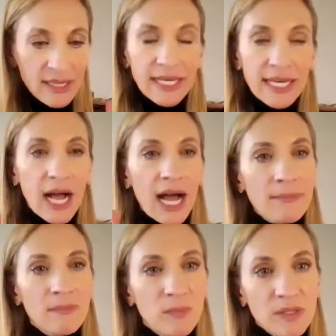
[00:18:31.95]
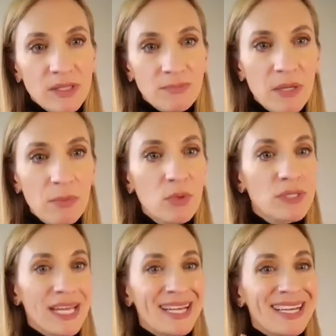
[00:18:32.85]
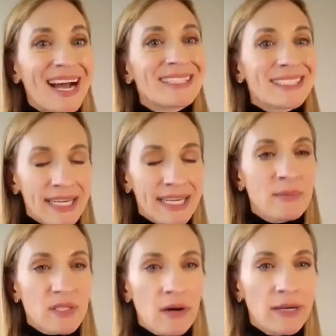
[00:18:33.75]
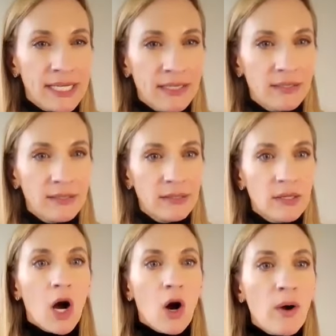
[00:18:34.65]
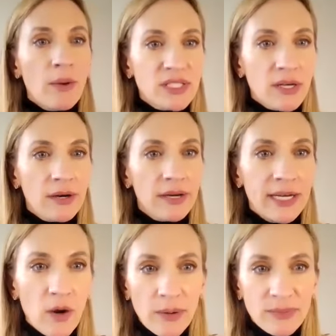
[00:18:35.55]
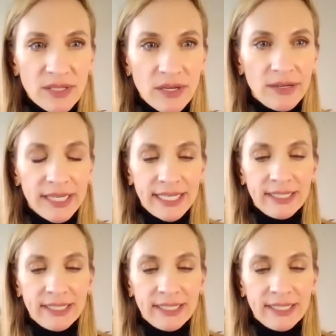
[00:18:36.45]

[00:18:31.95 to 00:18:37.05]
The I'm people who say constantly, I'm sorry. Oh, mm-hmm. I'm sorry. Oh, I'm sorry.